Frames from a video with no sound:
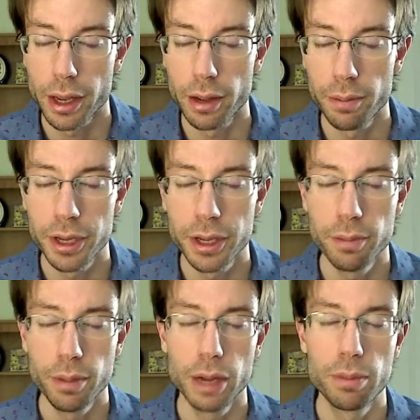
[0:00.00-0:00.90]
and
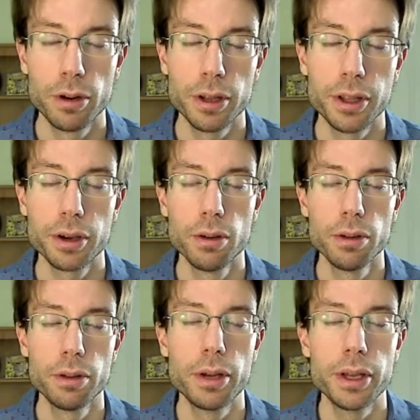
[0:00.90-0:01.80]
begin by breathing
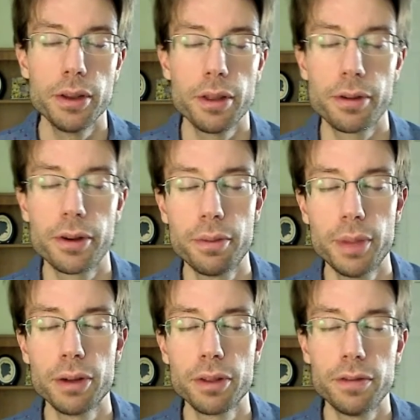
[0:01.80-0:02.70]
all the way in through your
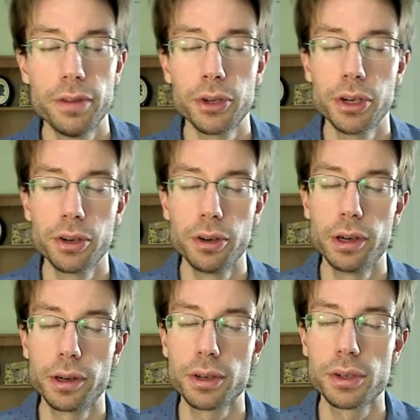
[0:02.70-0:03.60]
mouth, filling your
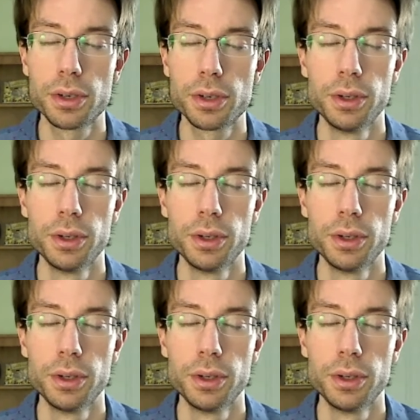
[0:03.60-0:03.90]
lungs.